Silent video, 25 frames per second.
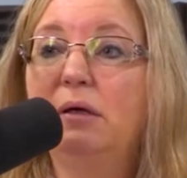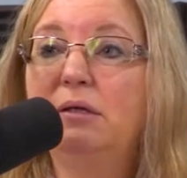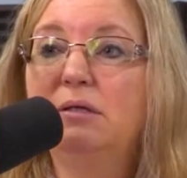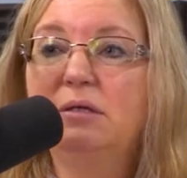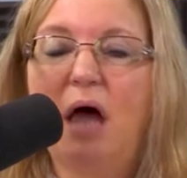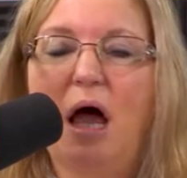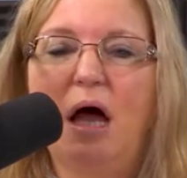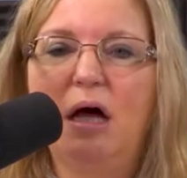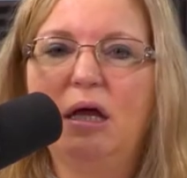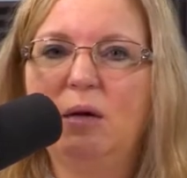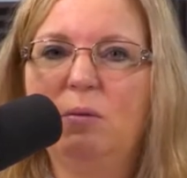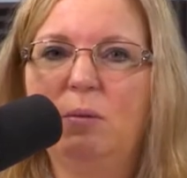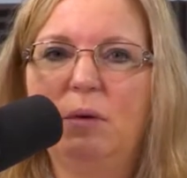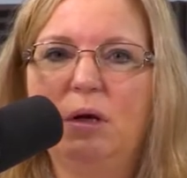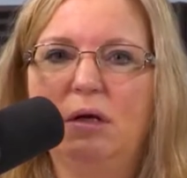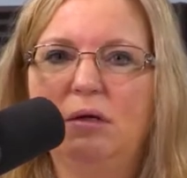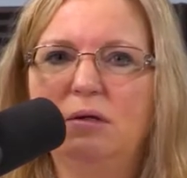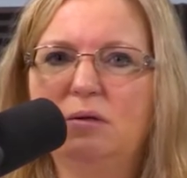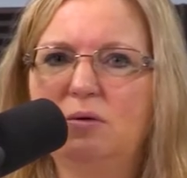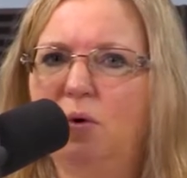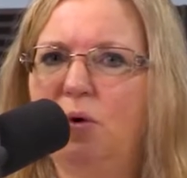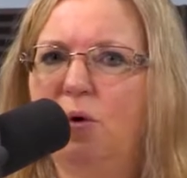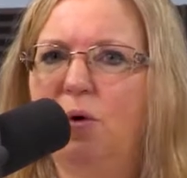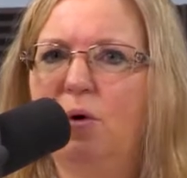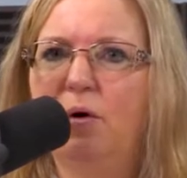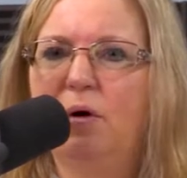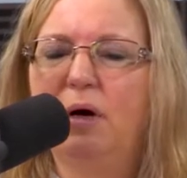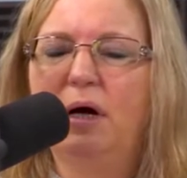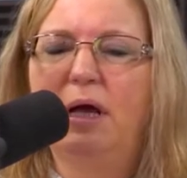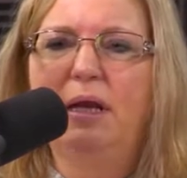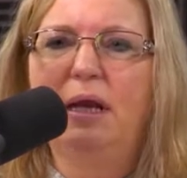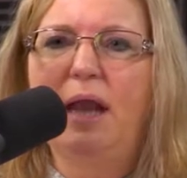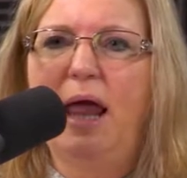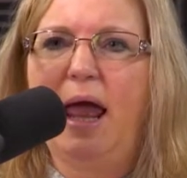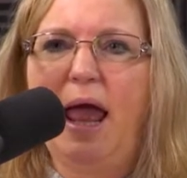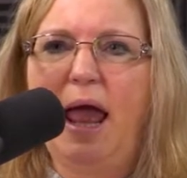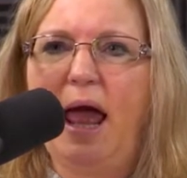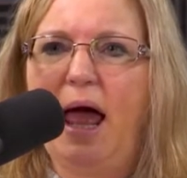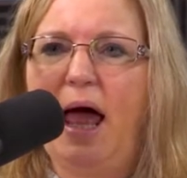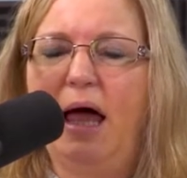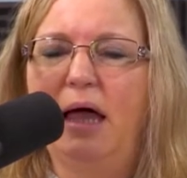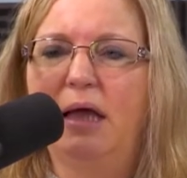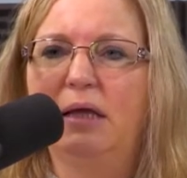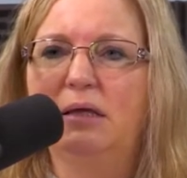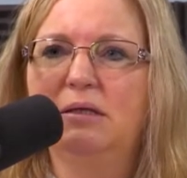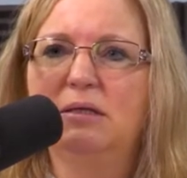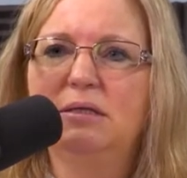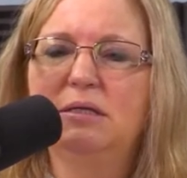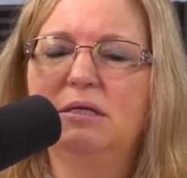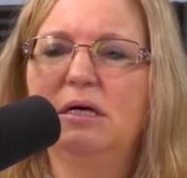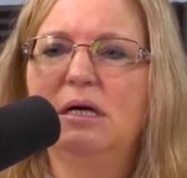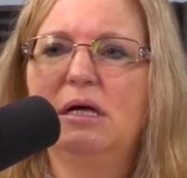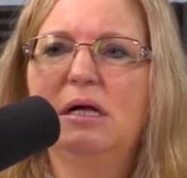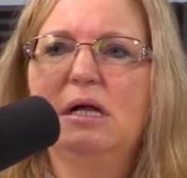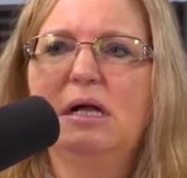documents or in ads.